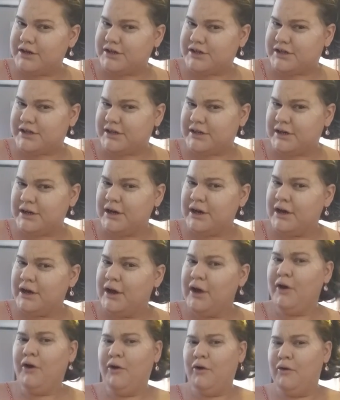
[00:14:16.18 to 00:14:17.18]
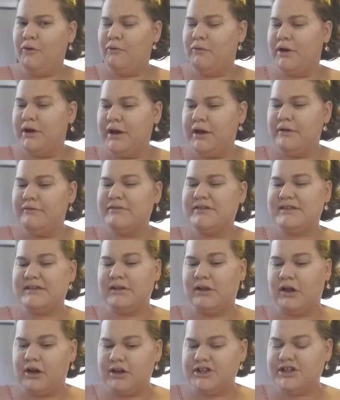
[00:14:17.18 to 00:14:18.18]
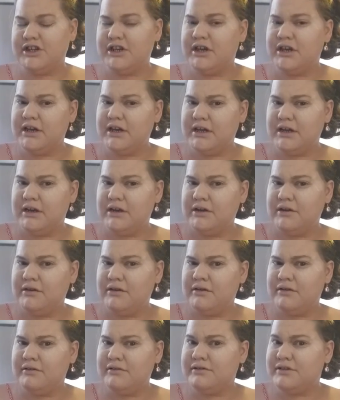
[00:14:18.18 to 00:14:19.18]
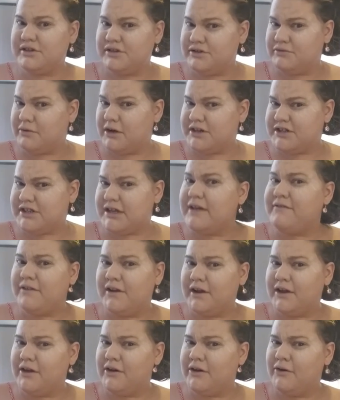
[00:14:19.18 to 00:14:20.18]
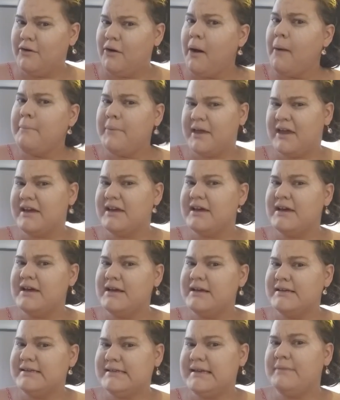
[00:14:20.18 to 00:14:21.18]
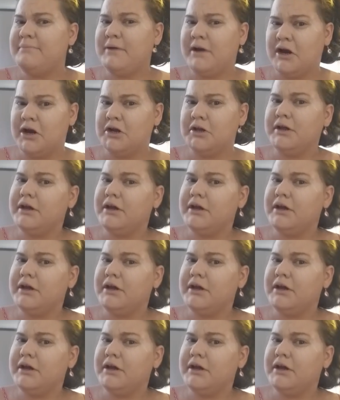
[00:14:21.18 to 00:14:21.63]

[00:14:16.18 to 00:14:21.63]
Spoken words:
when he was launching it? Did you watch that video? Because apparently you didn't.